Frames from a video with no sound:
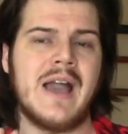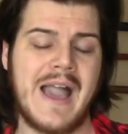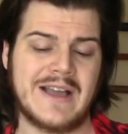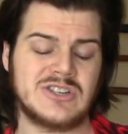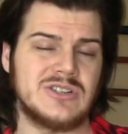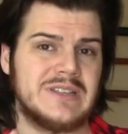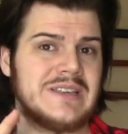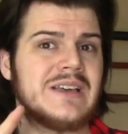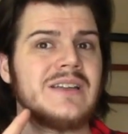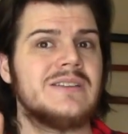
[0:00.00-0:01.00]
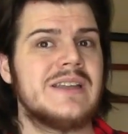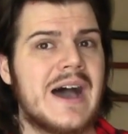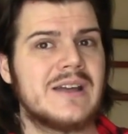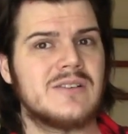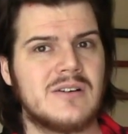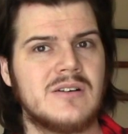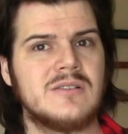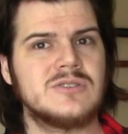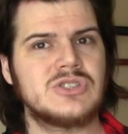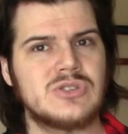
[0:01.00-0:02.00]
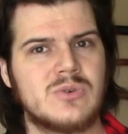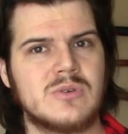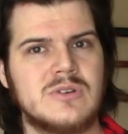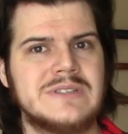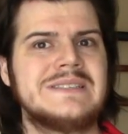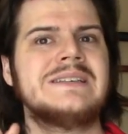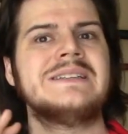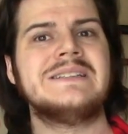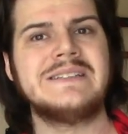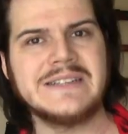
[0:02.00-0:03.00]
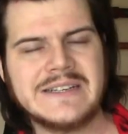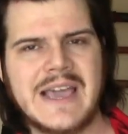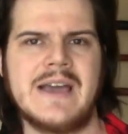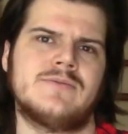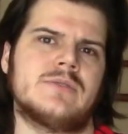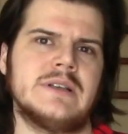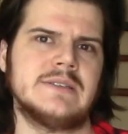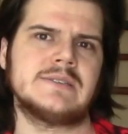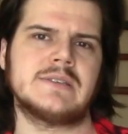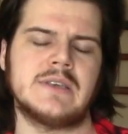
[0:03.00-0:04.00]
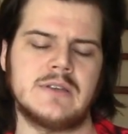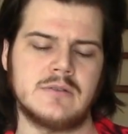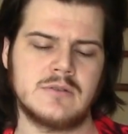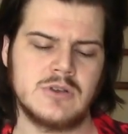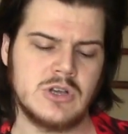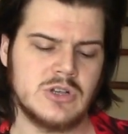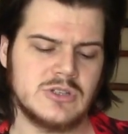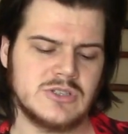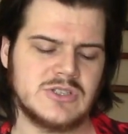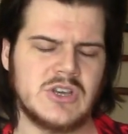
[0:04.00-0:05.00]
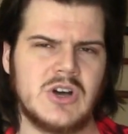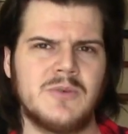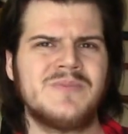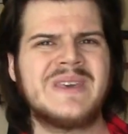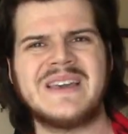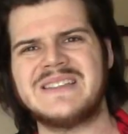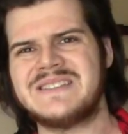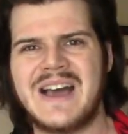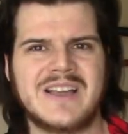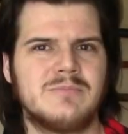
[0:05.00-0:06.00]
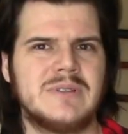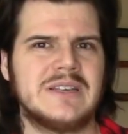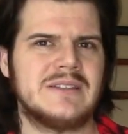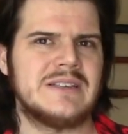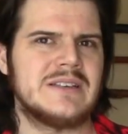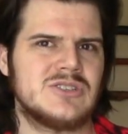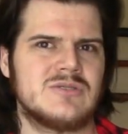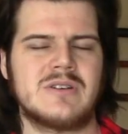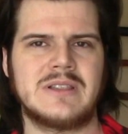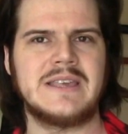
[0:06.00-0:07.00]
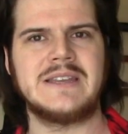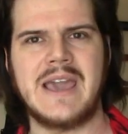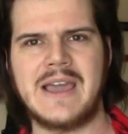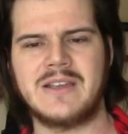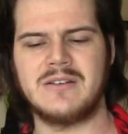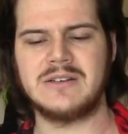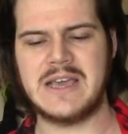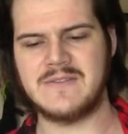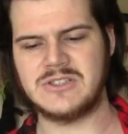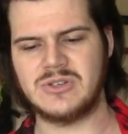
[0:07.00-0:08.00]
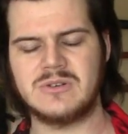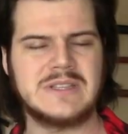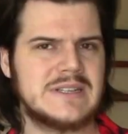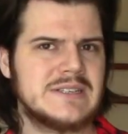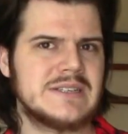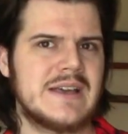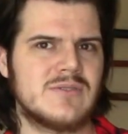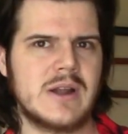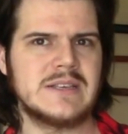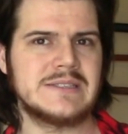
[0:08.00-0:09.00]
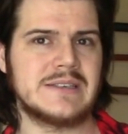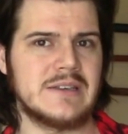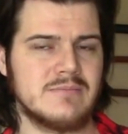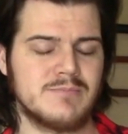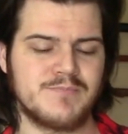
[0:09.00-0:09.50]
actually, not all swords did have raised skin. So, it's not completely historically inaccurate to have a sword that doesn't have raised skin.